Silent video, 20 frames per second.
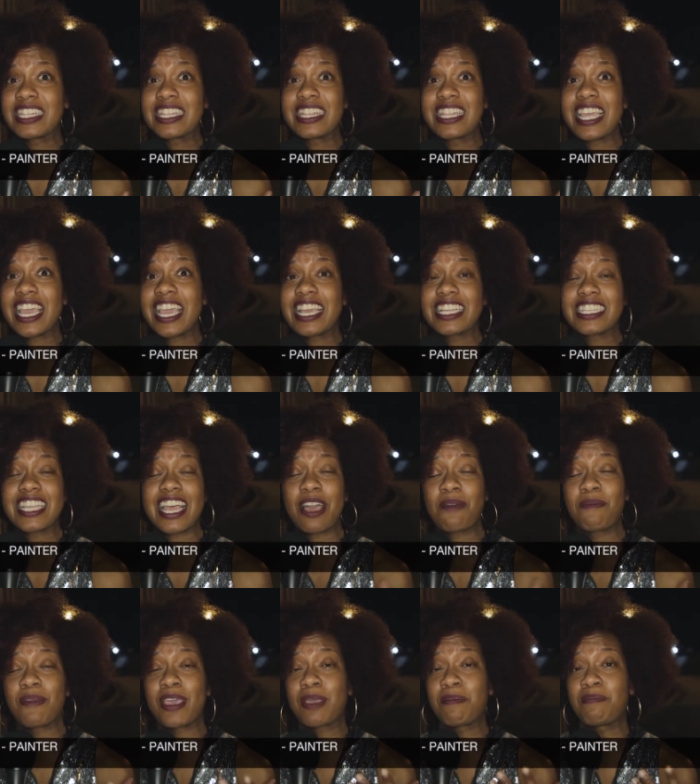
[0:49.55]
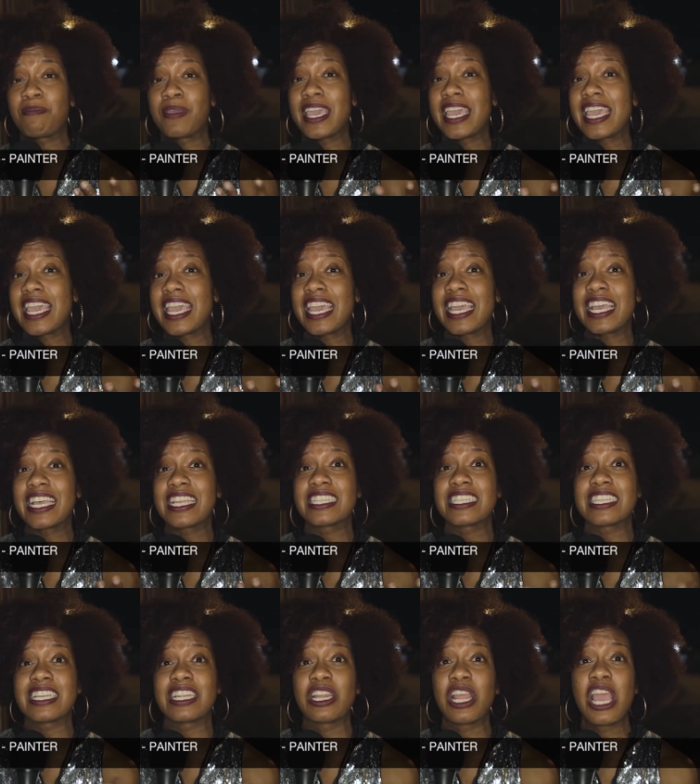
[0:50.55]
things. Like I make beings
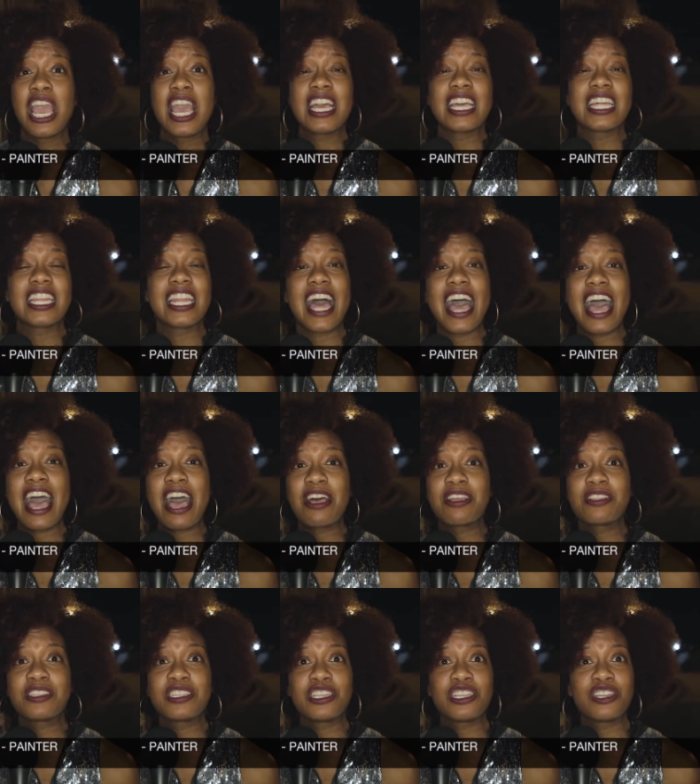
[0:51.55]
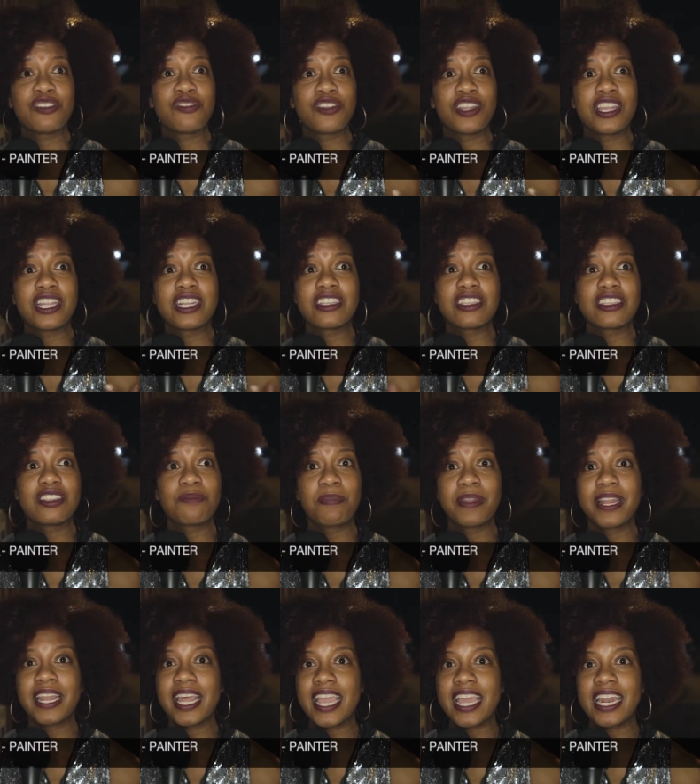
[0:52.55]
and clouds and different
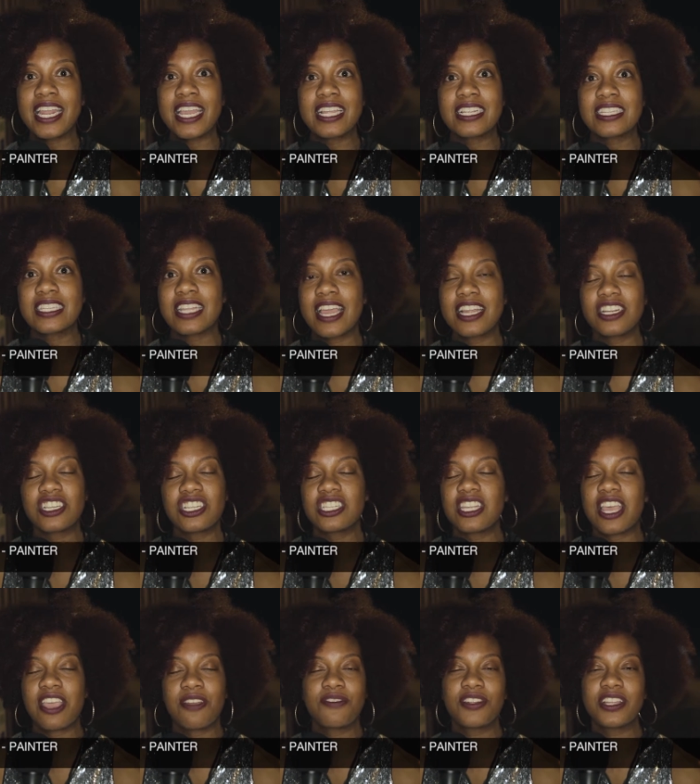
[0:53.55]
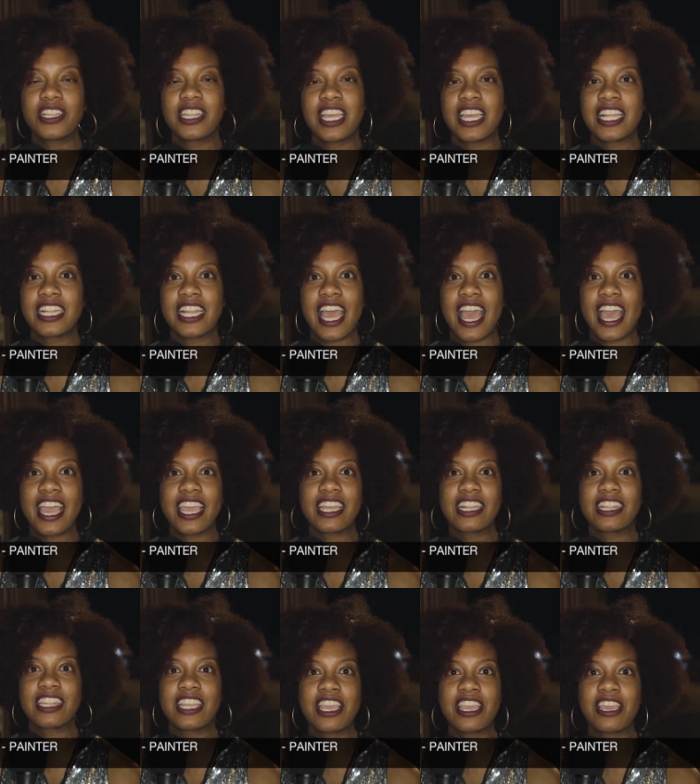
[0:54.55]
planets, like just everything that I
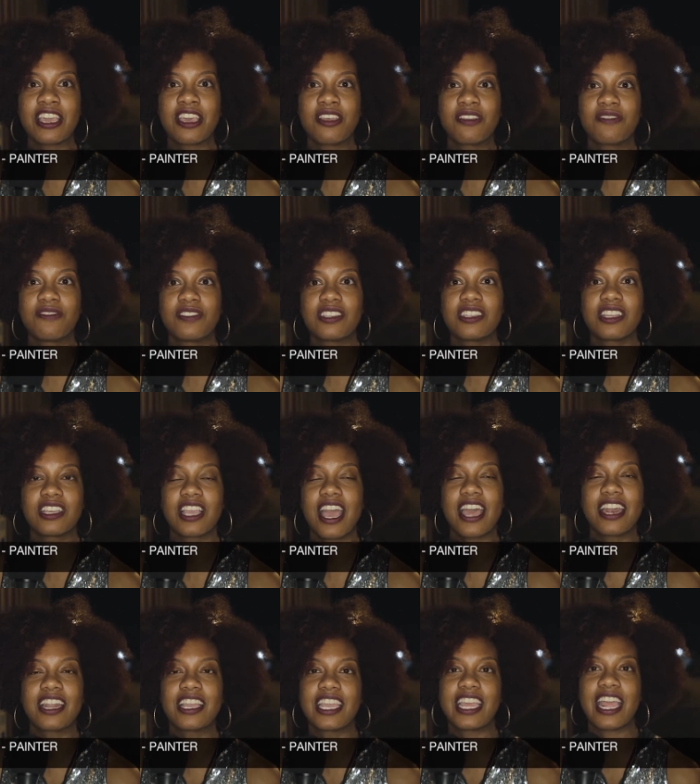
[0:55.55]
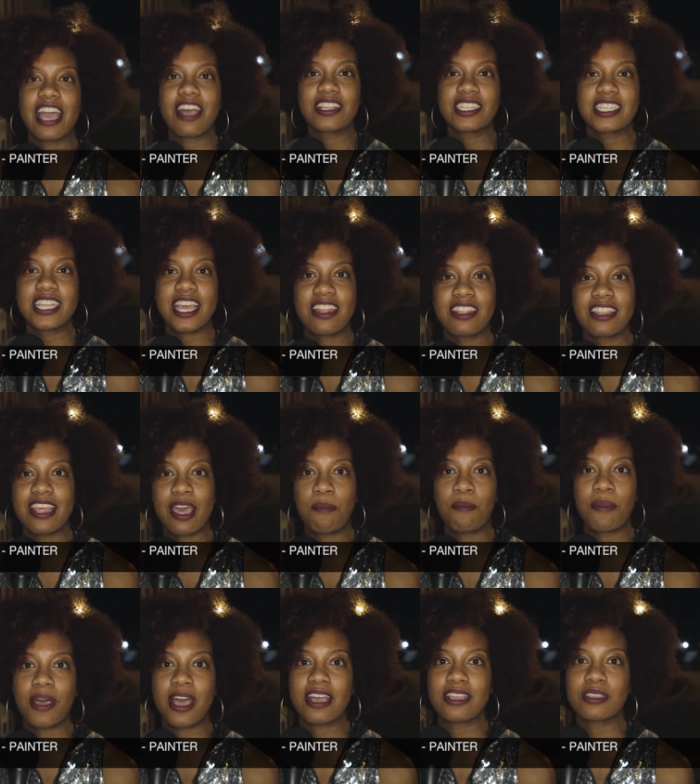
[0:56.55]
can think of to kind of get outside of that
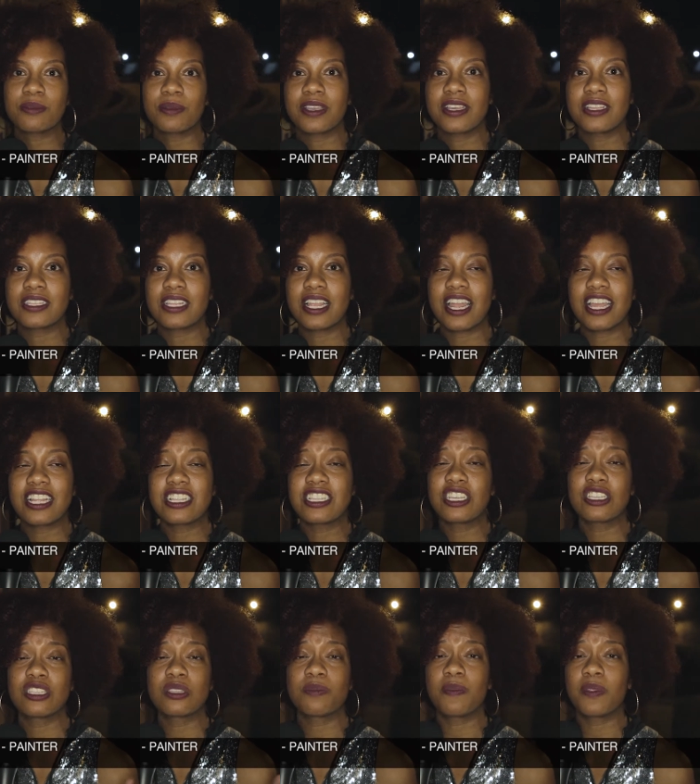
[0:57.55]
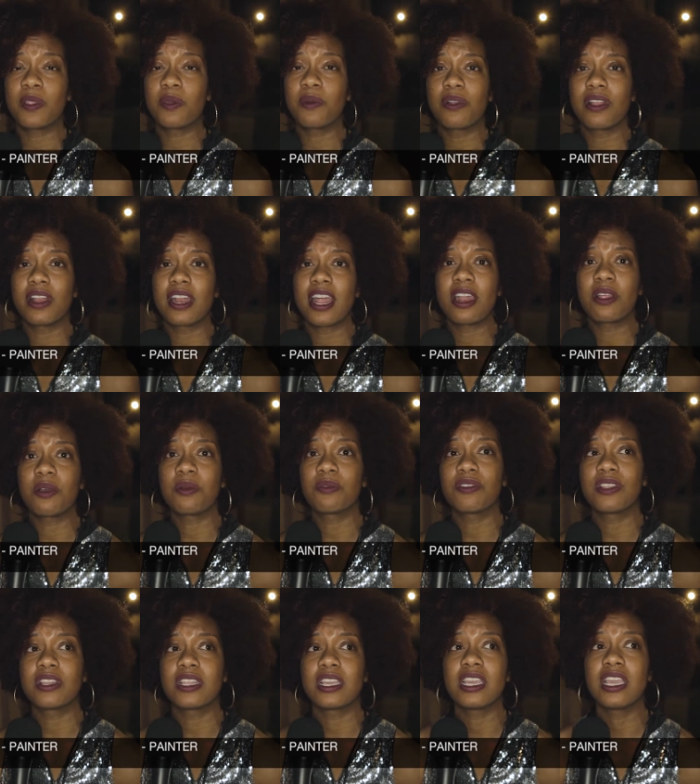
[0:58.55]
box because I like to explore and I don't
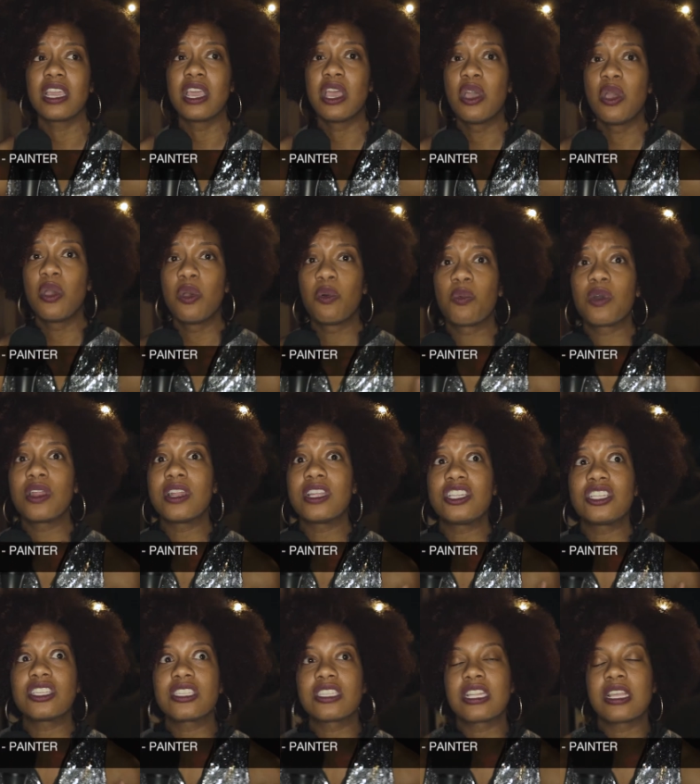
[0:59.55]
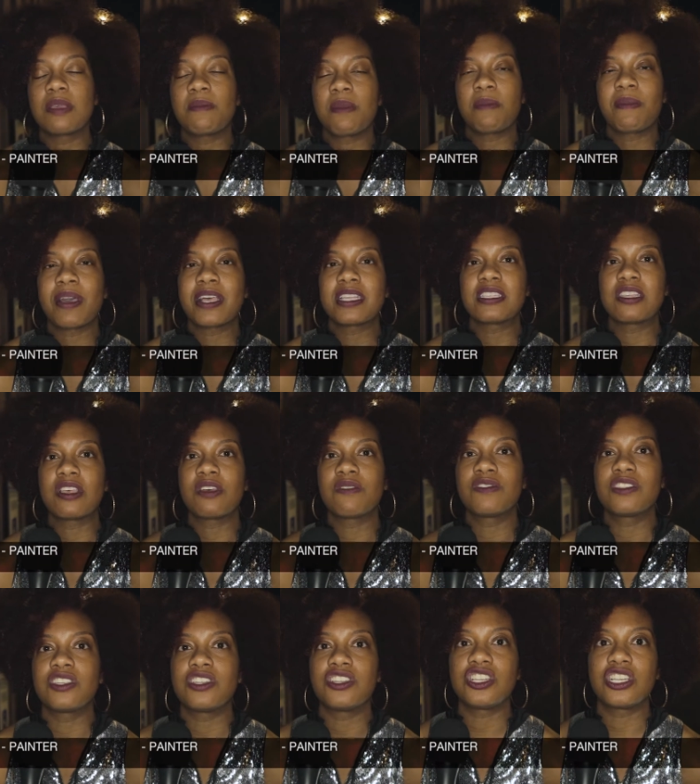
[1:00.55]
really want to just limit myself
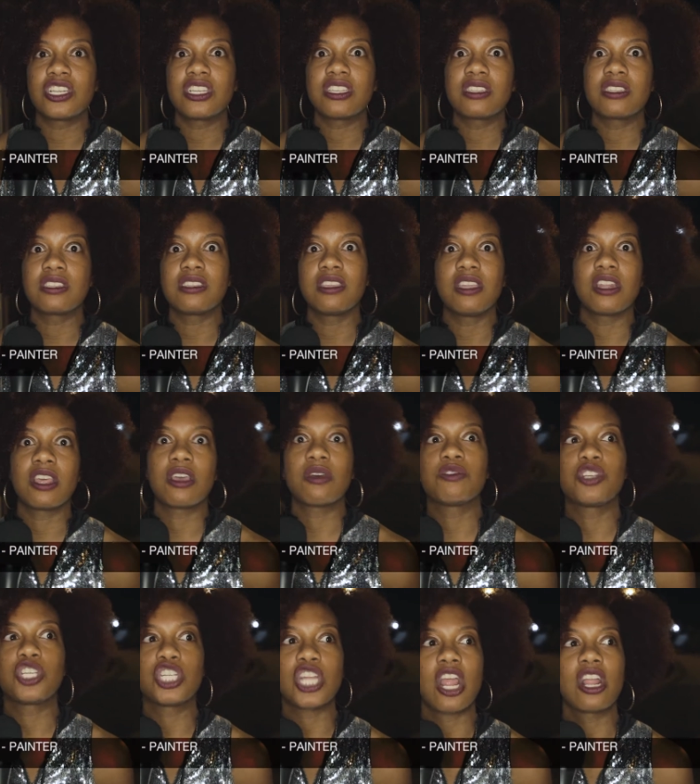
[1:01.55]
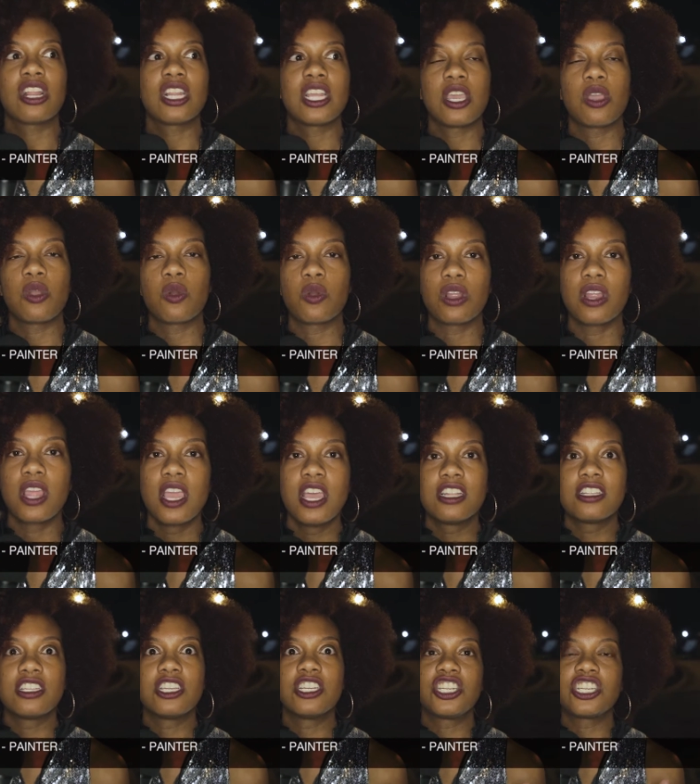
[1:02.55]
to just, you know, Charlotte or
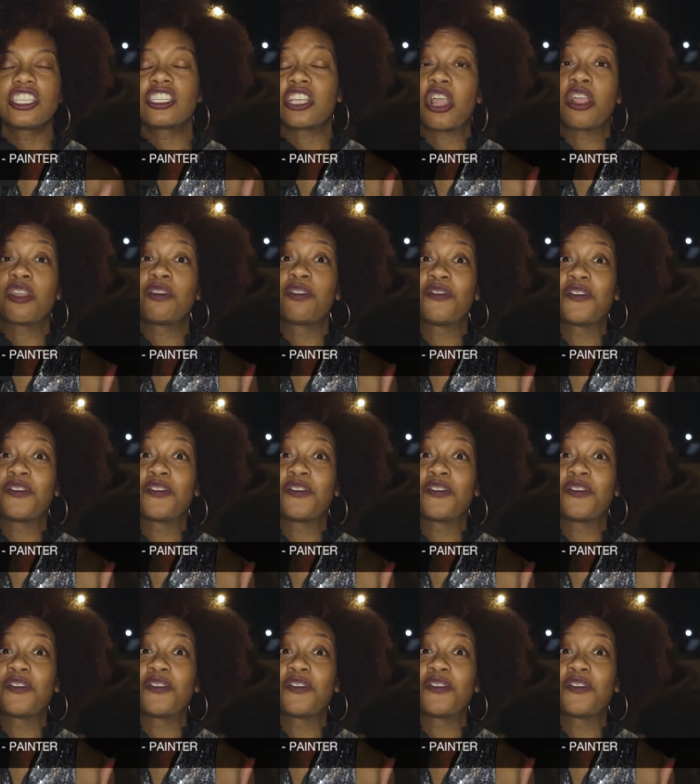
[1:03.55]
to just Earth